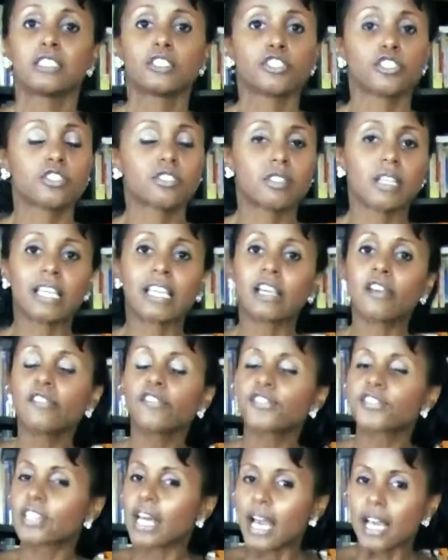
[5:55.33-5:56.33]
just give
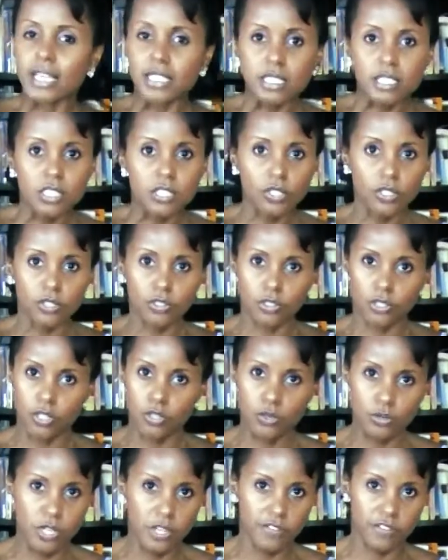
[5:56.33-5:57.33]
thanks to the
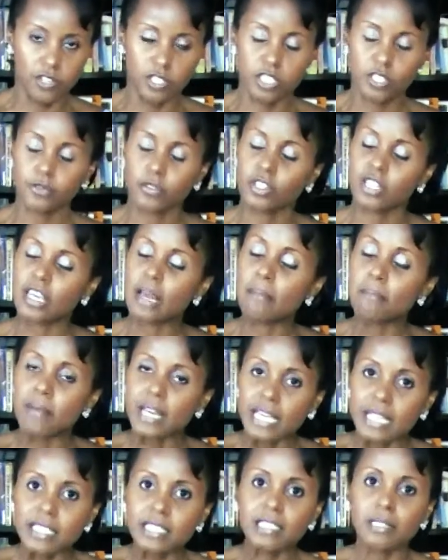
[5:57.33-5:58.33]
universe for the
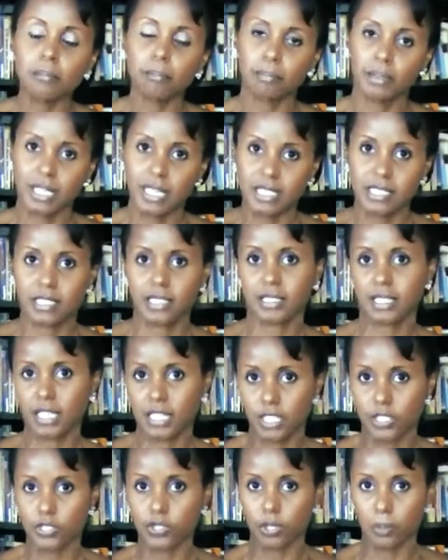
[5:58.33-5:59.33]
amazing blessing
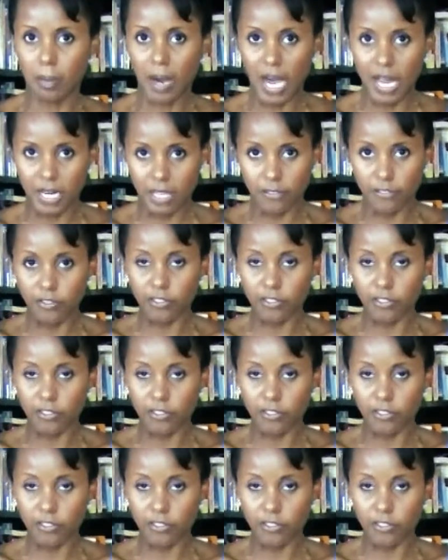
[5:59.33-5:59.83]
that is your body,